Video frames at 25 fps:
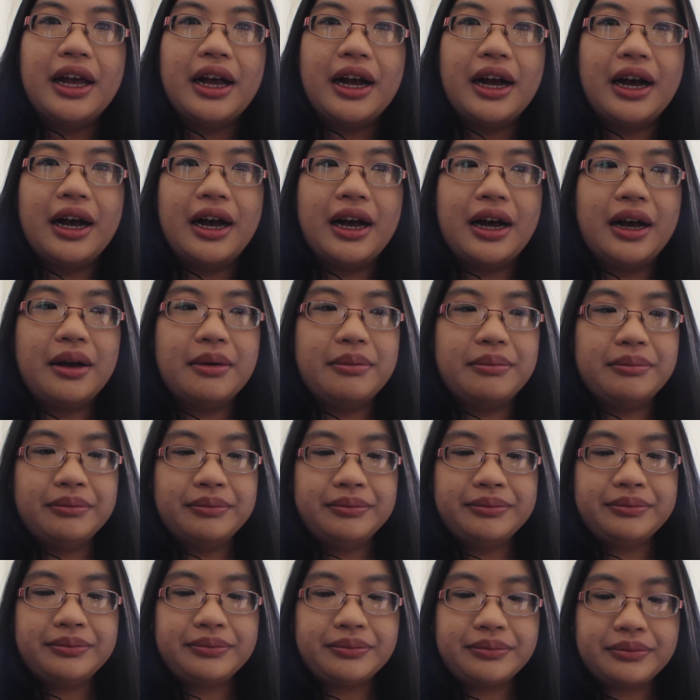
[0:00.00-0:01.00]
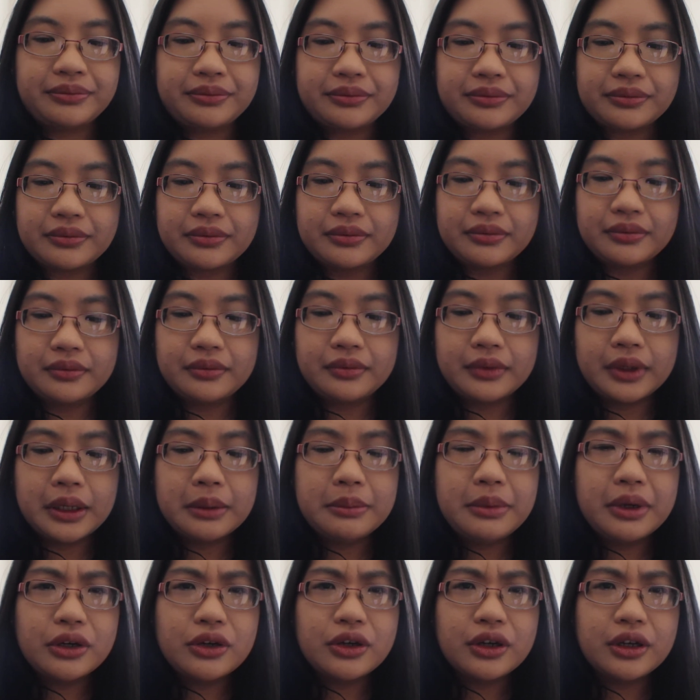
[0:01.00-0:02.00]
I'm
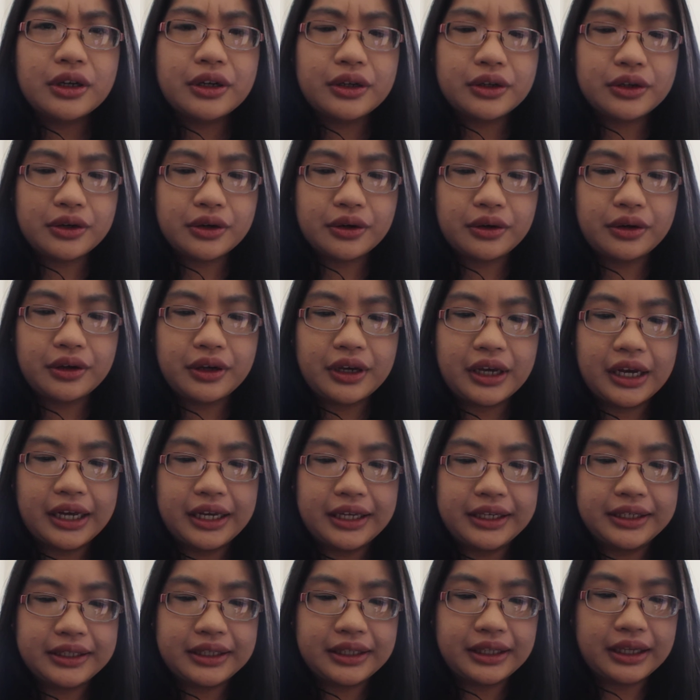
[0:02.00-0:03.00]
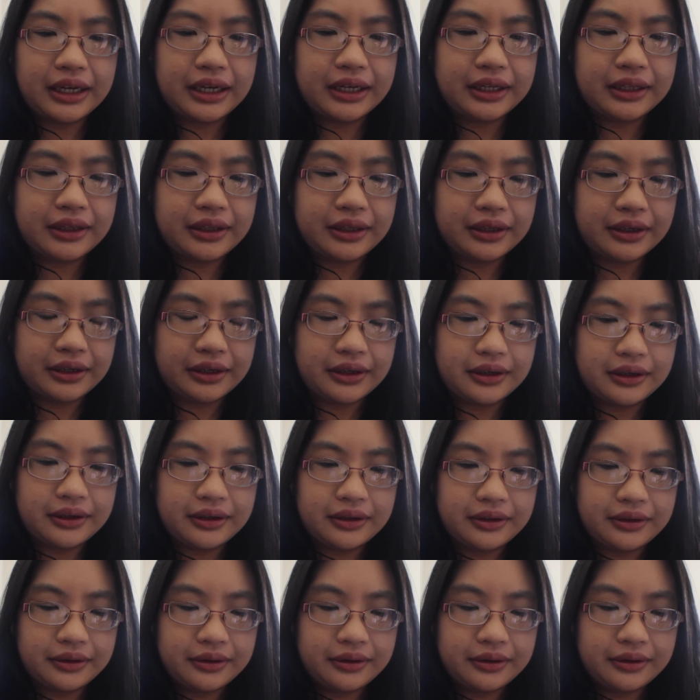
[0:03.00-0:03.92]
actually gonna show you guys like the...